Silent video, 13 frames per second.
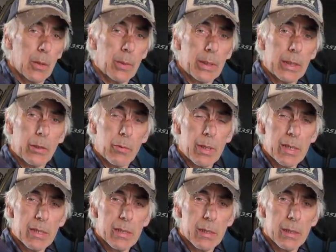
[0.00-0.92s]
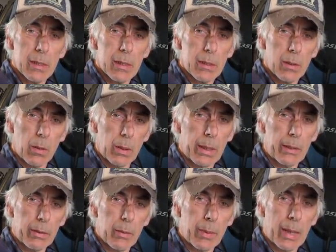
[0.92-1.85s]
We degreased the whole
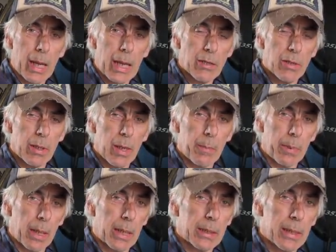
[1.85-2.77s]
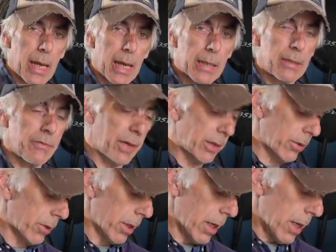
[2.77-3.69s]
area, we actually applied the
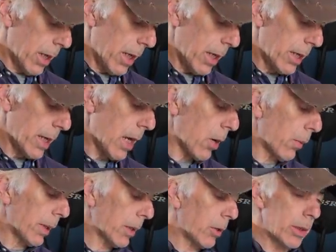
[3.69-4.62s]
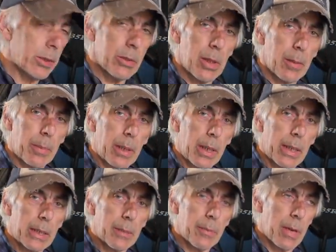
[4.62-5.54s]
activator, and now we're going to
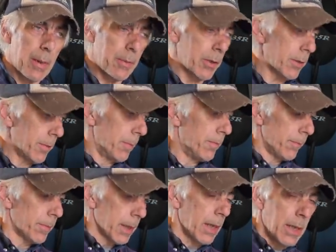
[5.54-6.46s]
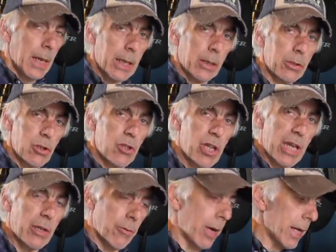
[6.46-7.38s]
apply the primer. We've got to
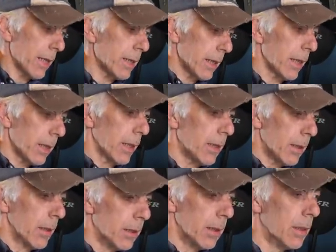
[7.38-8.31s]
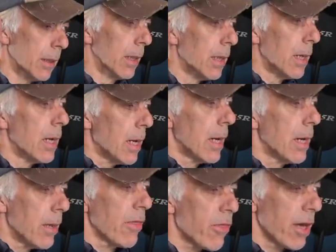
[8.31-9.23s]
shake it right,
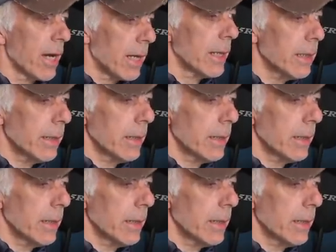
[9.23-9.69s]
and then